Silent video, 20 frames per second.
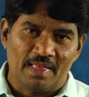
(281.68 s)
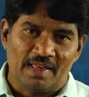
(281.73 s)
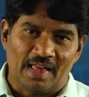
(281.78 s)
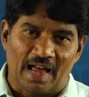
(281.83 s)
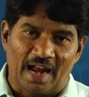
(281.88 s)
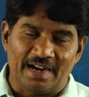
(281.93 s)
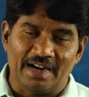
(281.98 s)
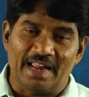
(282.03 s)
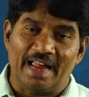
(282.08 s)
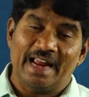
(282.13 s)

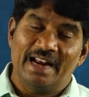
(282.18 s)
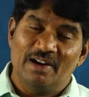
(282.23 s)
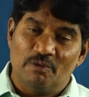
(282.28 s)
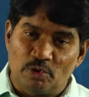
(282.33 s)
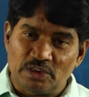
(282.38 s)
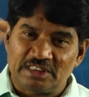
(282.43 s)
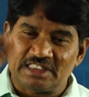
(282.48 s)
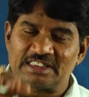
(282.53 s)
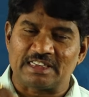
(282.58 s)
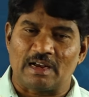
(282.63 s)
and in
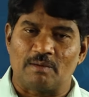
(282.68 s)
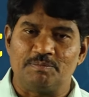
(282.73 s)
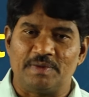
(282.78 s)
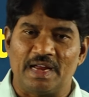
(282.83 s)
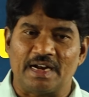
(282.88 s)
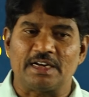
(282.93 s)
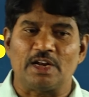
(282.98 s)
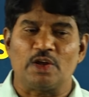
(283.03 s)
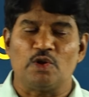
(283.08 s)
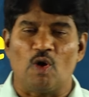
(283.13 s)
which
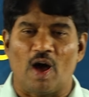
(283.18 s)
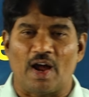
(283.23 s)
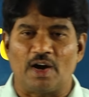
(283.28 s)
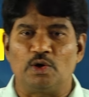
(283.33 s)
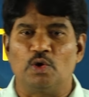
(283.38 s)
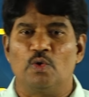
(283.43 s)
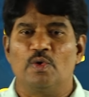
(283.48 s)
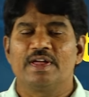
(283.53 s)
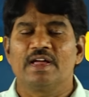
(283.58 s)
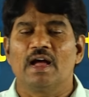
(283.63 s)
subject you are
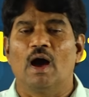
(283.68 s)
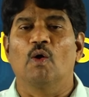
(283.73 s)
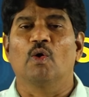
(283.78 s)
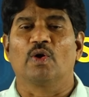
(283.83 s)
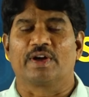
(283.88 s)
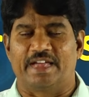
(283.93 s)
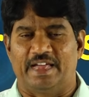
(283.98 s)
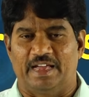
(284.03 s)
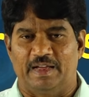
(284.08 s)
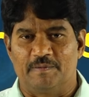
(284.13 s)
doing
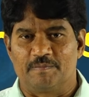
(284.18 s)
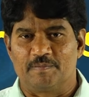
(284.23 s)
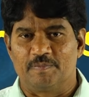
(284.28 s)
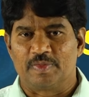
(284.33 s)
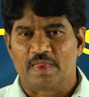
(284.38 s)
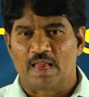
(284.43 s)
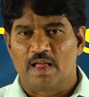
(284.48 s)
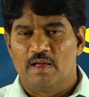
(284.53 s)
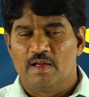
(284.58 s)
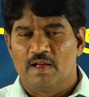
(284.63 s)
okay,
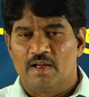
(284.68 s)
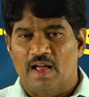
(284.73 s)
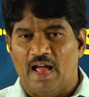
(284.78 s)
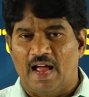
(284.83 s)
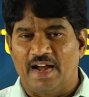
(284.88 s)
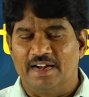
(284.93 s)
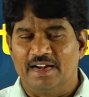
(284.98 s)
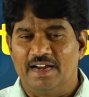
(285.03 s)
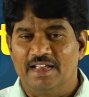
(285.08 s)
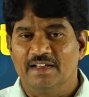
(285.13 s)

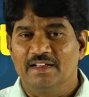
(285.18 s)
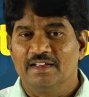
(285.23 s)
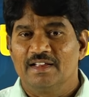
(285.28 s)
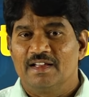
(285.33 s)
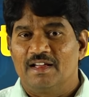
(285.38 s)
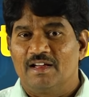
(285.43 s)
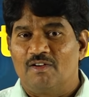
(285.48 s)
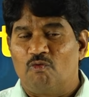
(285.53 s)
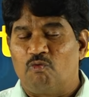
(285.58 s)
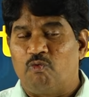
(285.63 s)
and
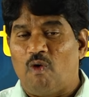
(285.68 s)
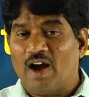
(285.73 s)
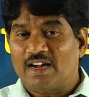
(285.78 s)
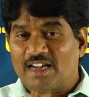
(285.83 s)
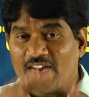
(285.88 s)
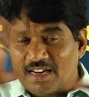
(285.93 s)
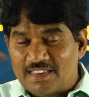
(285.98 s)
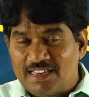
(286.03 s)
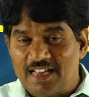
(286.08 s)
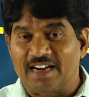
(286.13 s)
what
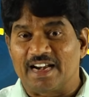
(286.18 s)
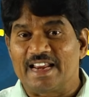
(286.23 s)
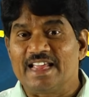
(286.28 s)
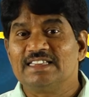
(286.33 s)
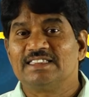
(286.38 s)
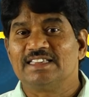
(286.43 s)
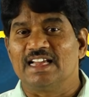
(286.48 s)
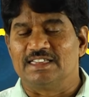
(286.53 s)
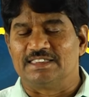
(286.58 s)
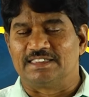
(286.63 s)
are the
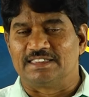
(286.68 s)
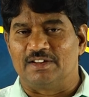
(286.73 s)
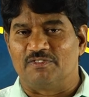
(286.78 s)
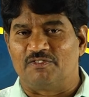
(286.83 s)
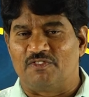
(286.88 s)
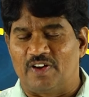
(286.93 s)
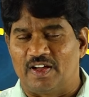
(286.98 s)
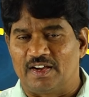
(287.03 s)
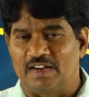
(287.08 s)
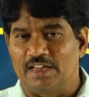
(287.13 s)
reasons
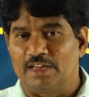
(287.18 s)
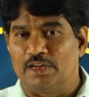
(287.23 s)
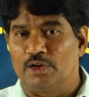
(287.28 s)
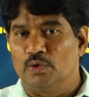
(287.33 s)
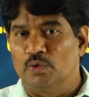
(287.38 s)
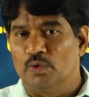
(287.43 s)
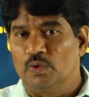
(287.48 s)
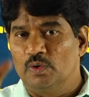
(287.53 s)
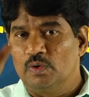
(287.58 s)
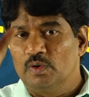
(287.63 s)
for
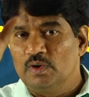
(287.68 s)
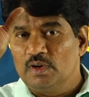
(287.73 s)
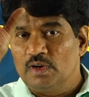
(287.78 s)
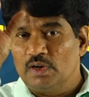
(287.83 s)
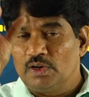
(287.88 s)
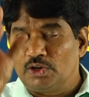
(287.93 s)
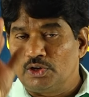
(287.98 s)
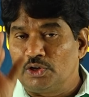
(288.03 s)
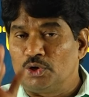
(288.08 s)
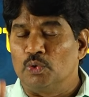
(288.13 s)
you
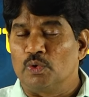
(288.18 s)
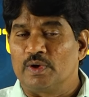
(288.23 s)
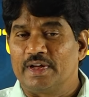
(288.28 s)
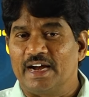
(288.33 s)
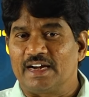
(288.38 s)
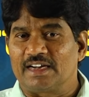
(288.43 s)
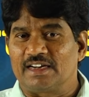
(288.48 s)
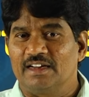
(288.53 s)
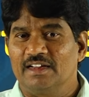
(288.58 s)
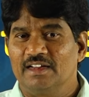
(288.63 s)
to
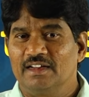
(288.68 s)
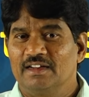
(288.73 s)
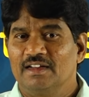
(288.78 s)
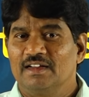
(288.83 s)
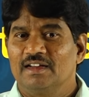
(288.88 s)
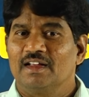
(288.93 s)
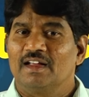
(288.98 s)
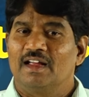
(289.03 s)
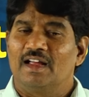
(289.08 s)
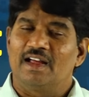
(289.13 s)
get
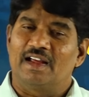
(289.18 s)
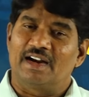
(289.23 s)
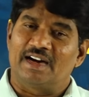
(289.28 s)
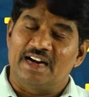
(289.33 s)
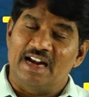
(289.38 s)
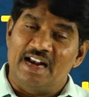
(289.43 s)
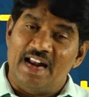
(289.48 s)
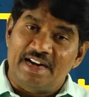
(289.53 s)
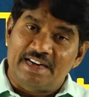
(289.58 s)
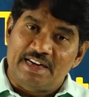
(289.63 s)

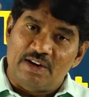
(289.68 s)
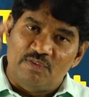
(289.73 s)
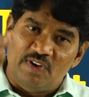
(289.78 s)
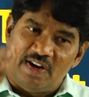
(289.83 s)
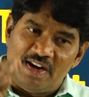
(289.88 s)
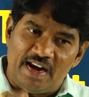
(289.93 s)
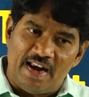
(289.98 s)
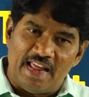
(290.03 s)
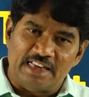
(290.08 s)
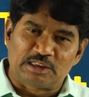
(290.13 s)

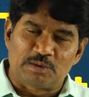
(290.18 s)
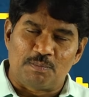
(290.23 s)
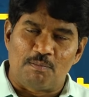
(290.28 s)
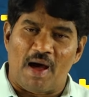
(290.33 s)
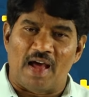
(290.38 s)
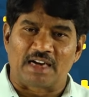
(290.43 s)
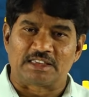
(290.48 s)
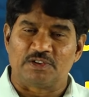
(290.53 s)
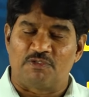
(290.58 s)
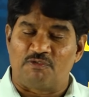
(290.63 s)
relatively less
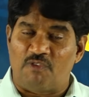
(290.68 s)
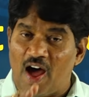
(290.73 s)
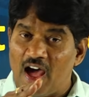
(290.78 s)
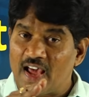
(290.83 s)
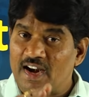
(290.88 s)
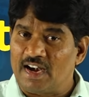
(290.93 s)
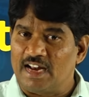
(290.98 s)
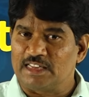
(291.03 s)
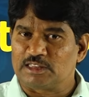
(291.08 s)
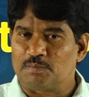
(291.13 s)
marks,
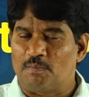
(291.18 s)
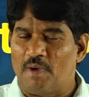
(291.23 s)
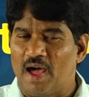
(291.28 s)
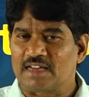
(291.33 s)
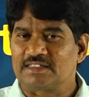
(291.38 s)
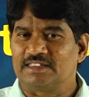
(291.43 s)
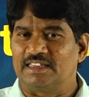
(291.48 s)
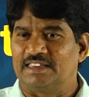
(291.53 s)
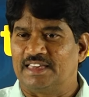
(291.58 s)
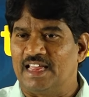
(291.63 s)
far less
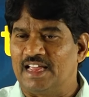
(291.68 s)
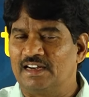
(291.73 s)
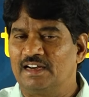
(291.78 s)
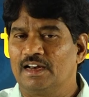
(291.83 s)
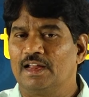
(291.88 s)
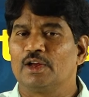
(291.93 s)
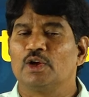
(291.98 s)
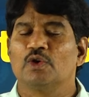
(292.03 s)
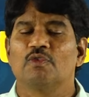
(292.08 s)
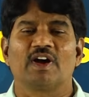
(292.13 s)
marks
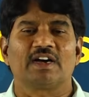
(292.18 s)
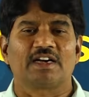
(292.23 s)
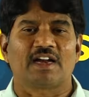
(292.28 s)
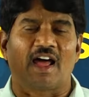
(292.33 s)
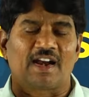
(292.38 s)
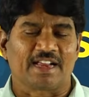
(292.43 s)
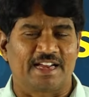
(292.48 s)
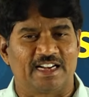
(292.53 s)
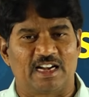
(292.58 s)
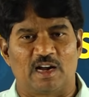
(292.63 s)
than your
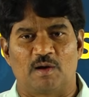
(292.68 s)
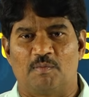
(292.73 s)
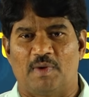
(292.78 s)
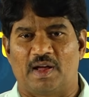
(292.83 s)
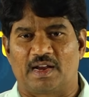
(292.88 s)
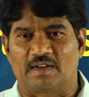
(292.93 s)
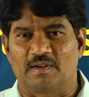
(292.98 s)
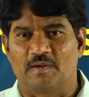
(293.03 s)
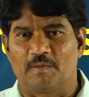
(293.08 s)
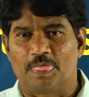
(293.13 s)
targeted
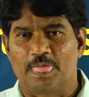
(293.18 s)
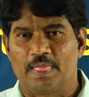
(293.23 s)
mark.